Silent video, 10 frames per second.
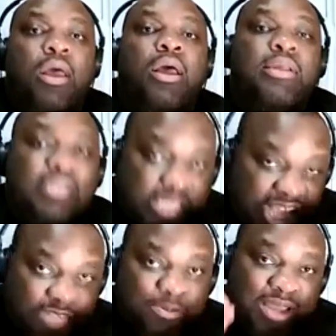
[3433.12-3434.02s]
Let me
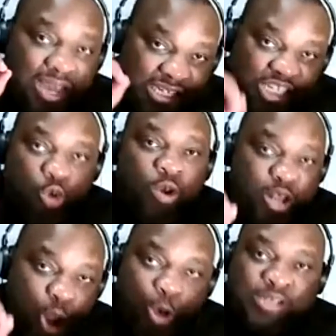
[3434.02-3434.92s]
repeat that.
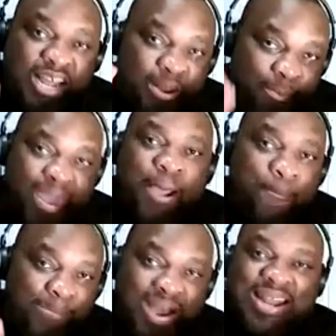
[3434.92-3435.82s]
Just
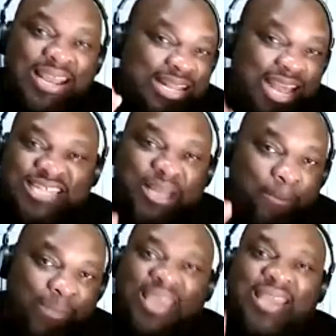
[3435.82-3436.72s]
because someone knows how
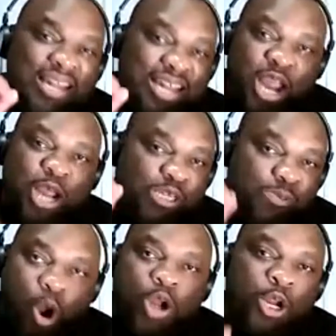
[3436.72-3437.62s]
to make money
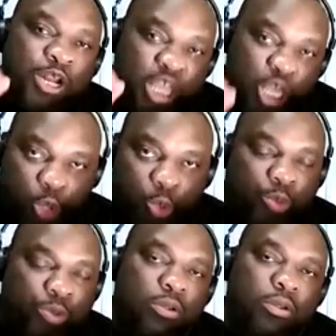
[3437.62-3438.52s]
doesn't mean
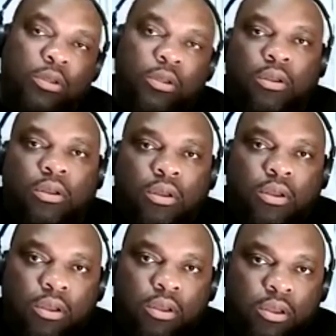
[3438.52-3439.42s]
that they're smarter
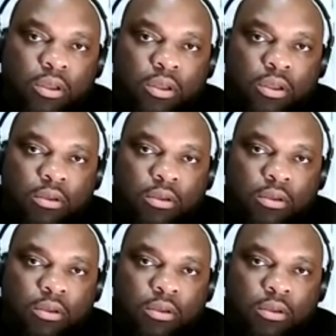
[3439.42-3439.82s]
than you.